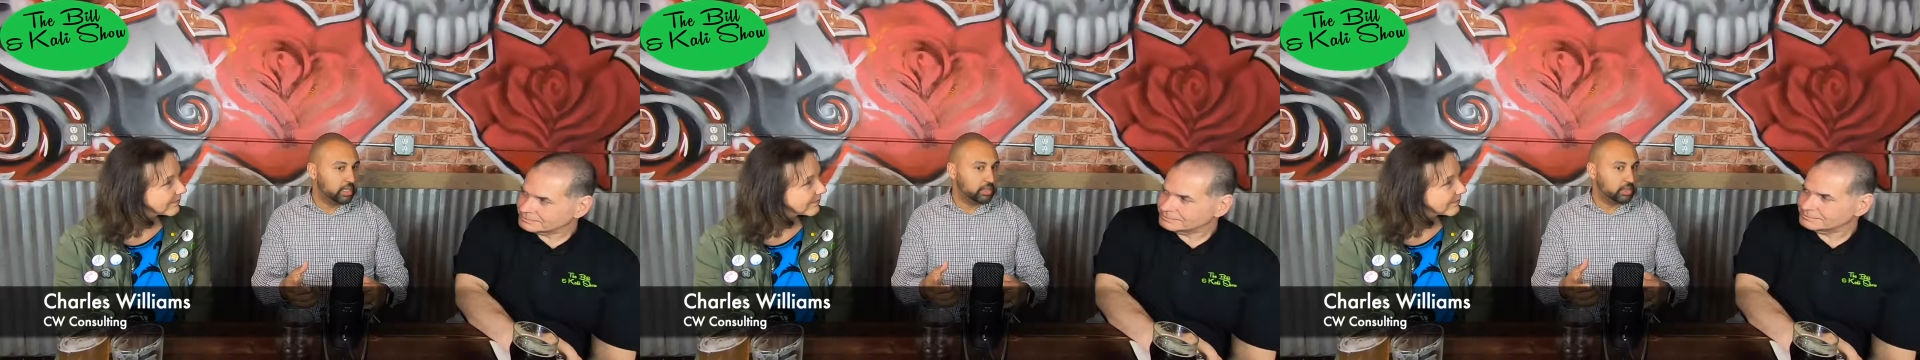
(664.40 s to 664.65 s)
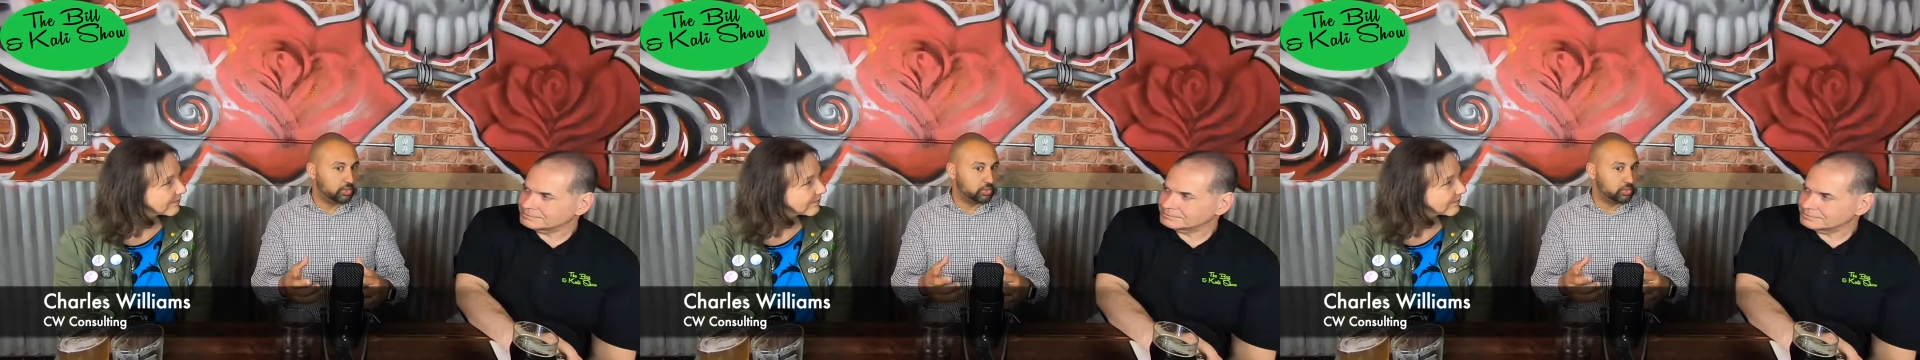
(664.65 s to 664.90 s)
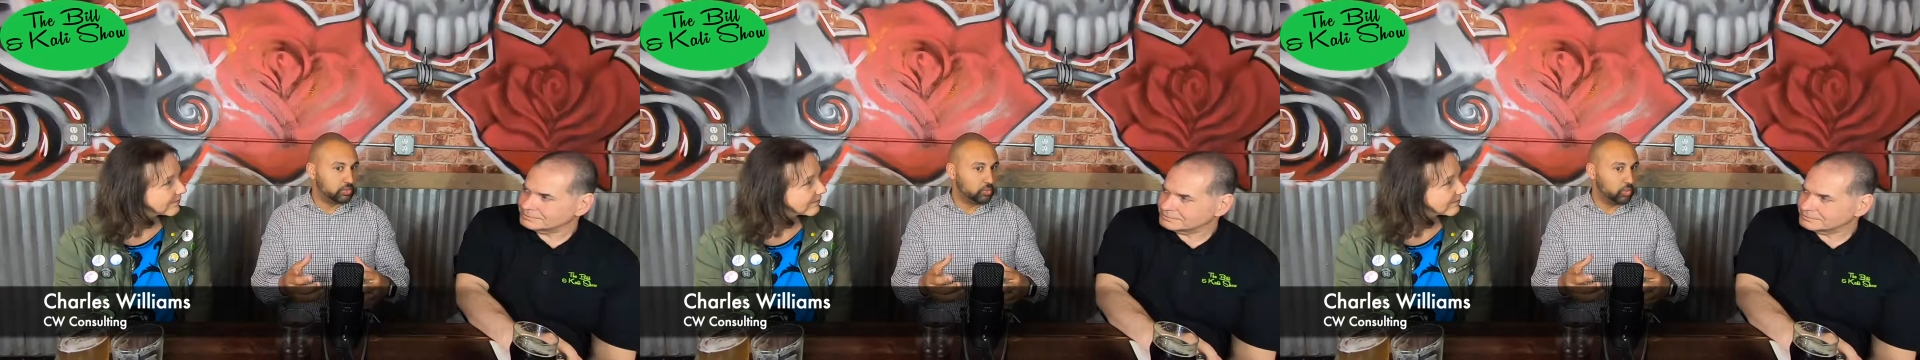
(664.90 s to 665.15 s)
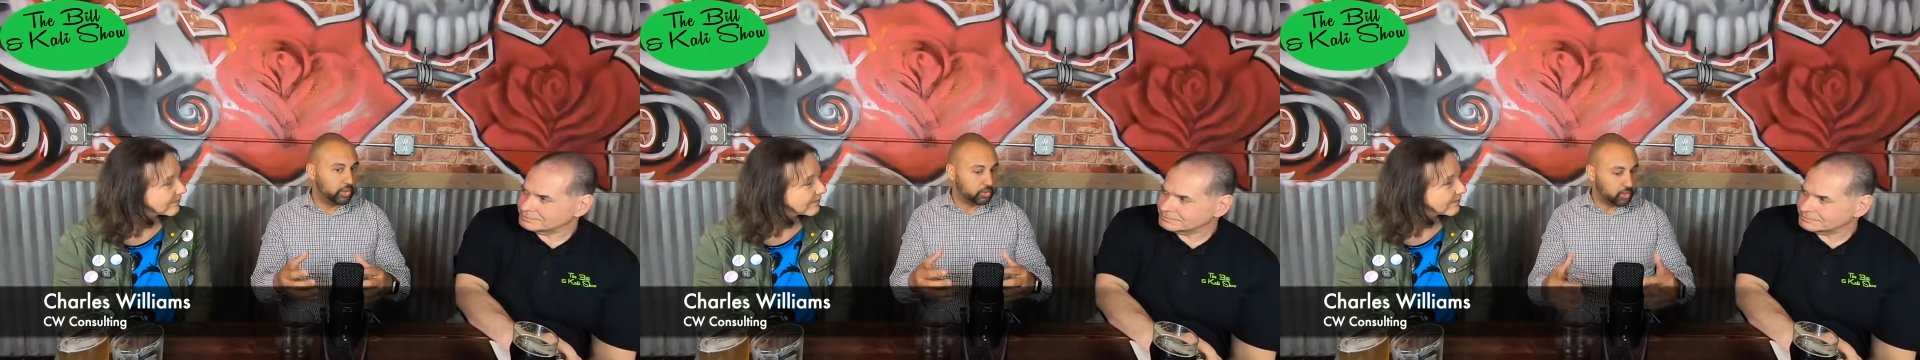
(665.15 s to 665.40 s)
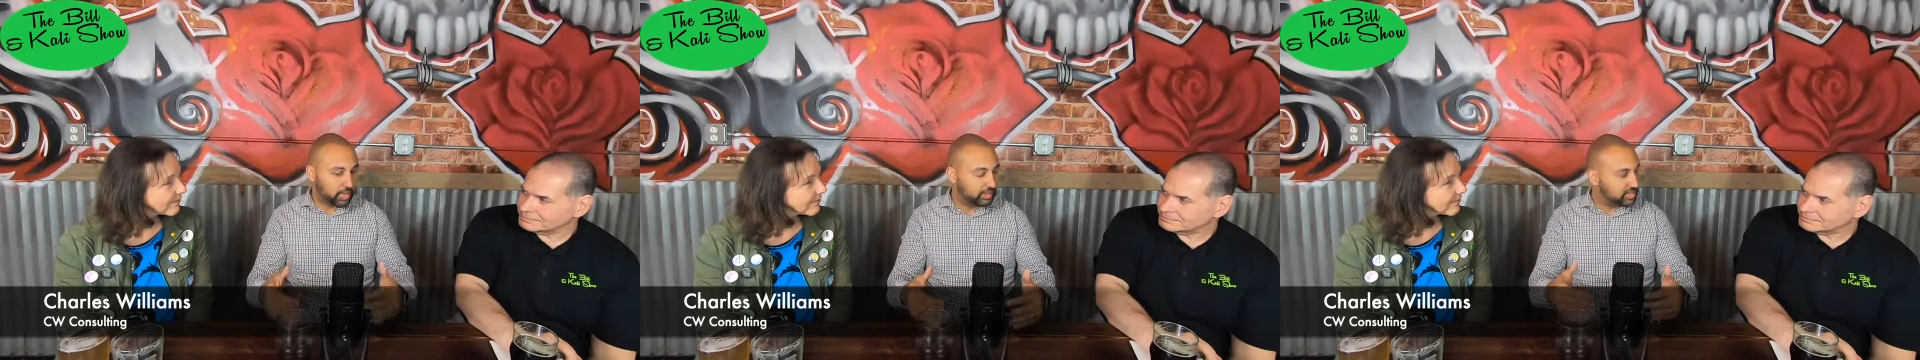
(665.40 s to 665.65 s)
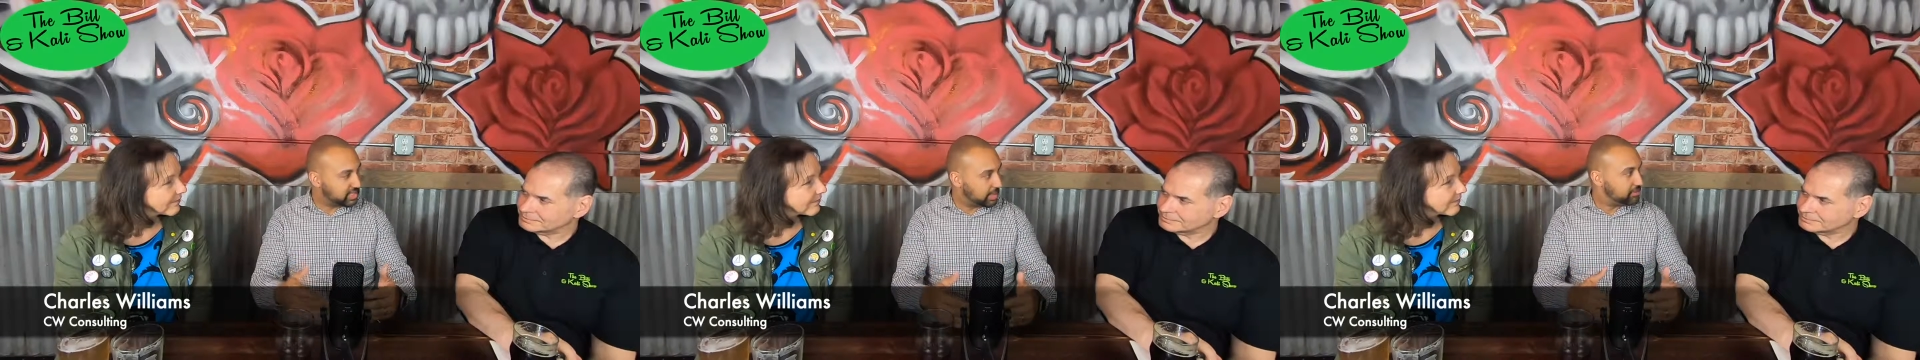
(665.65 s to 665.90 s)
Speaker 1: you know, we're, we're on the
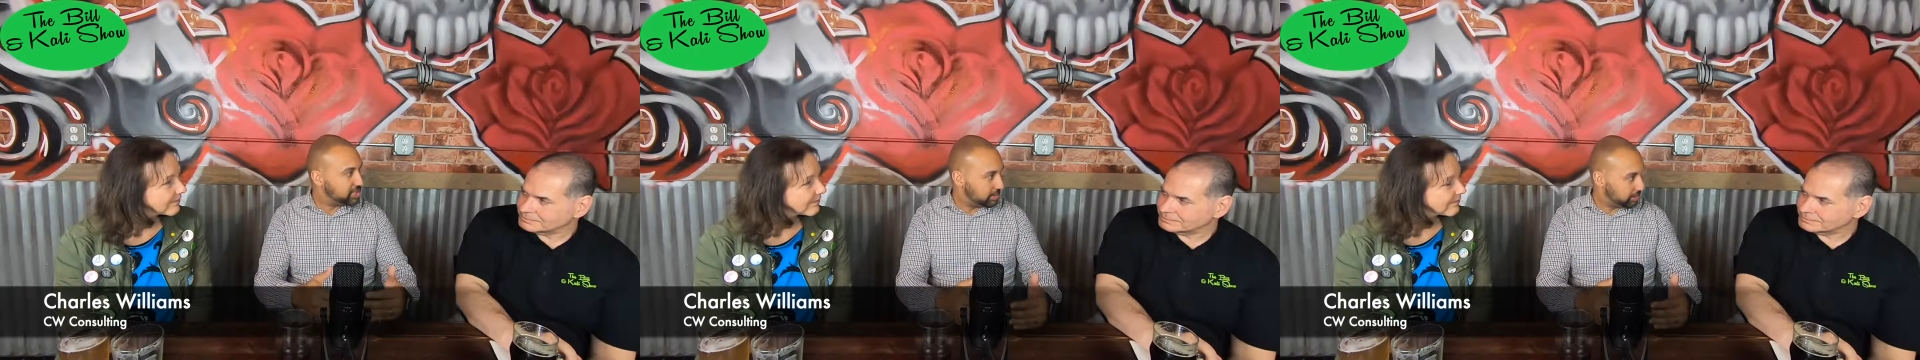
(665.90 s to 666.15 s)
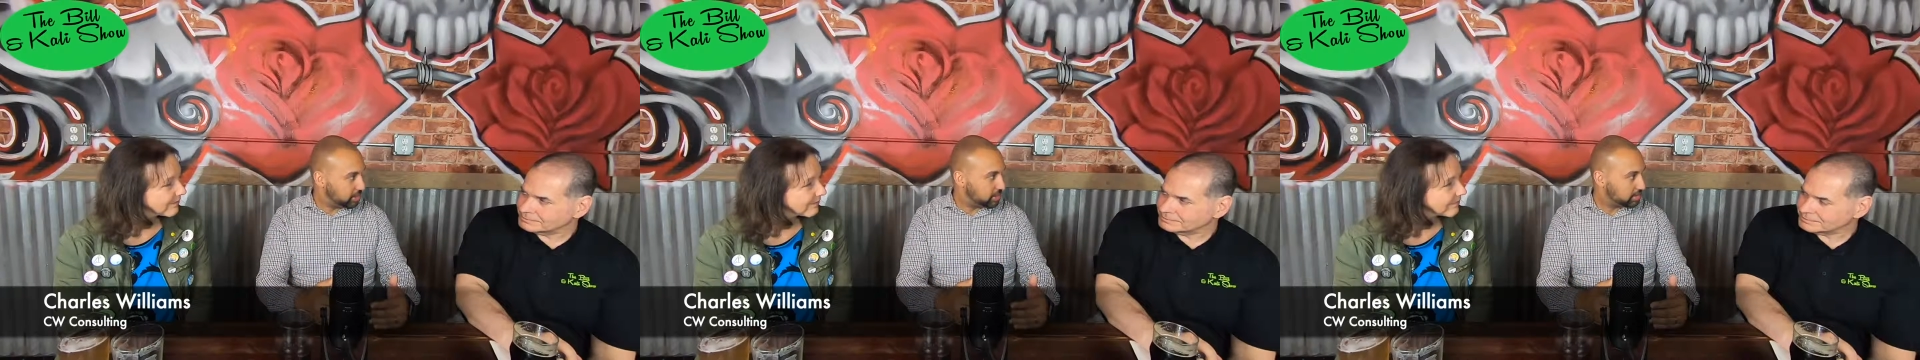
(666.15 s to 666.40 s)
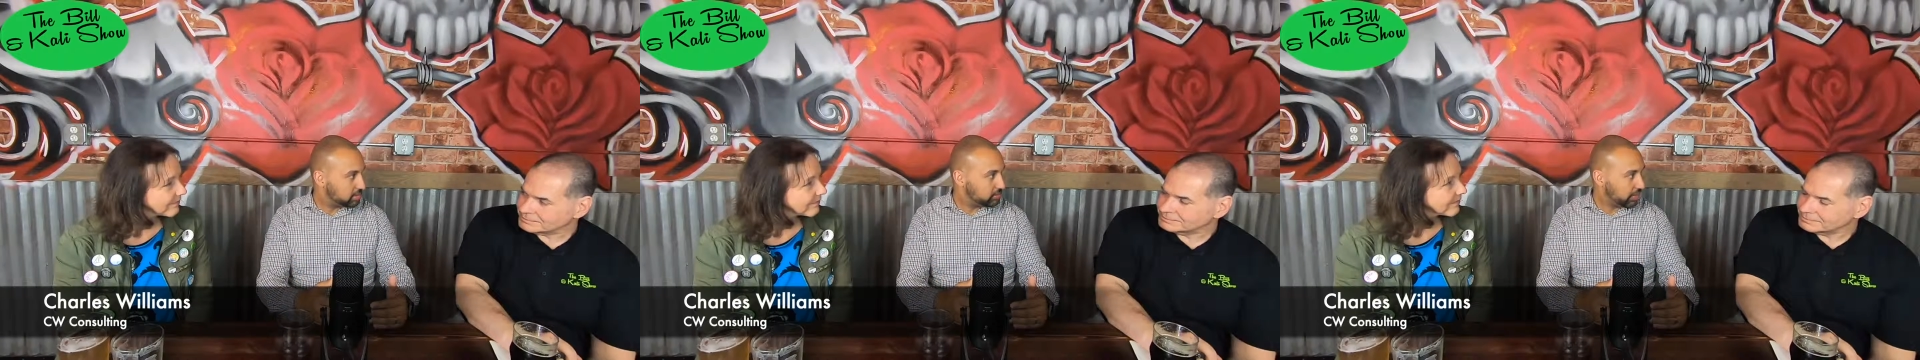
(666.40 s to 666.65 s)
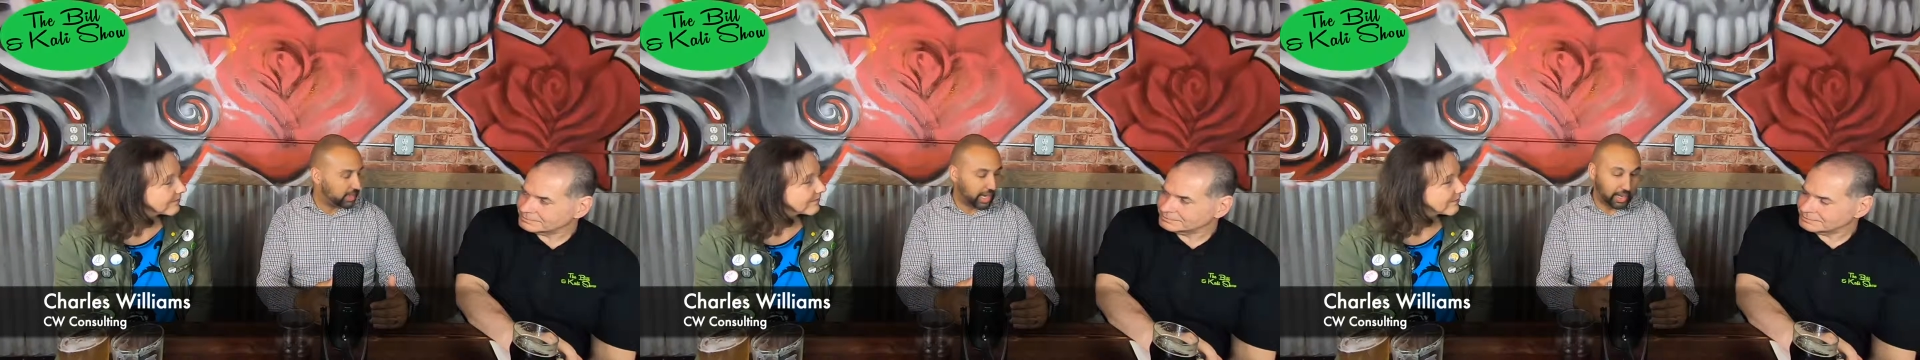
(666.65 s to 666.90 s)
same team, right? I,